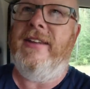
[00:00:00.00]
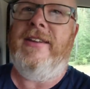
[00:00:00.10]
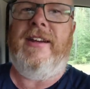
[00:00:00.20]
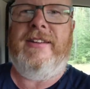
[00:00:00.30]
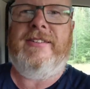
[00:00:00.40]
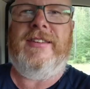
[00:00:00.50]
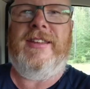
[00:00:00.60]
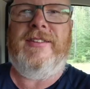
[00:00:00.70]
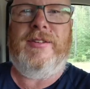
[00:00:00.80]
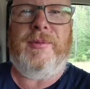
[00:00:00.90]
nicer
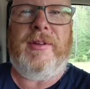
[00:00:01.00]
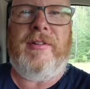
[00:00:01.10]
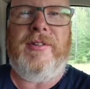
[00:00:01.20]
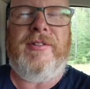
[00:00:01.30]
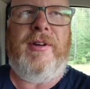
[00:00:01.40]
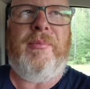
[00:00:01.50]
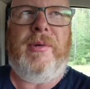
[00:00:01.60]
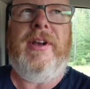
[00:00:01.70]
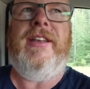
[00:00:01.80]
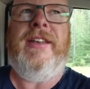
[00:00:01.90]
than some of the roads around
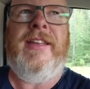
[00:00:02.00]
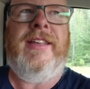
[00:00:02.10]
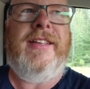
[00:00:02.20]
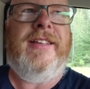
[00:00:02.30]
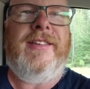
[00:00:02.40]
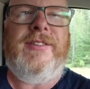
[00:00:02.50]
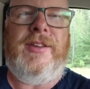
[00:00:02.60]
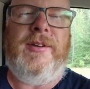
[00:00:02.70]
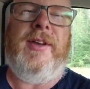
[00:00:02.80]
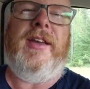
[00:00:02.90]
Britain.
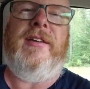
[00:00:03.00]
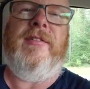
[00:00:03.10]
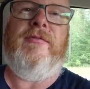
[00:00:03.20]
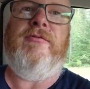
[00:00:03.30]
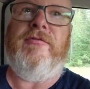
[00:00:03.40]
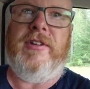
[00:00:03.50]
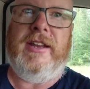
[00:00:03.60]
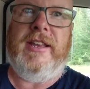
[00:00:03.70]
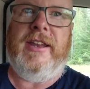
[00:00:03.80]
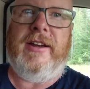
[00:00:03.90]
So yeah,
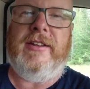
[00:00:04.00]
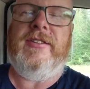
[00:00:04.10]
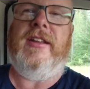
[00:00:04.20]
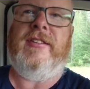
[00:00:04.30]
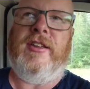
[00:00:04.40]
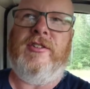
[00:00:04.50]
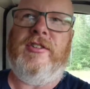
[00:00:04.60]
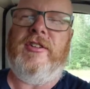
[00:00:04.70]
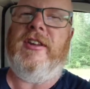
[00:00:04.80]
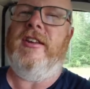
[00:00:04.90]
really nice
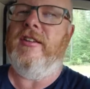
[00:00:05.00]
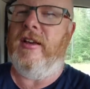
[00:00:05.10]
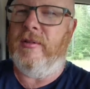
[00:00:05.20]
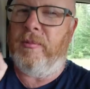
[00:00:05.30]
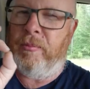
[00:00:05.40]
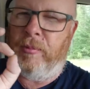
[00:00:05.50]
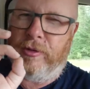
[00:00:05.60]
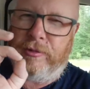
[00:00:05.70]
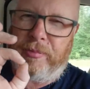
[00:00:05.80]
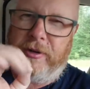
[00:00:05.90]
attention to detail,
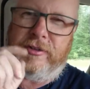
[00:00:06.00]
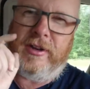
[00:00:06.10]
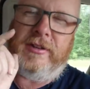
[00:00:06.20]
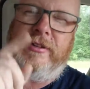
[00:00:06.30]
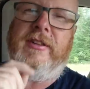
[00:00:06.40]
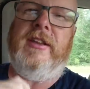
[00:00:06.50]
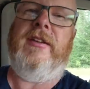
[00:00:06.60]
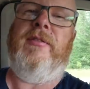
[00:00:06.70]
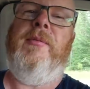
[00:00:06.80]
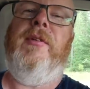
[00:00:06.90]
much appreciated.
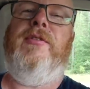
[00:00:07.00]
Thank you very much,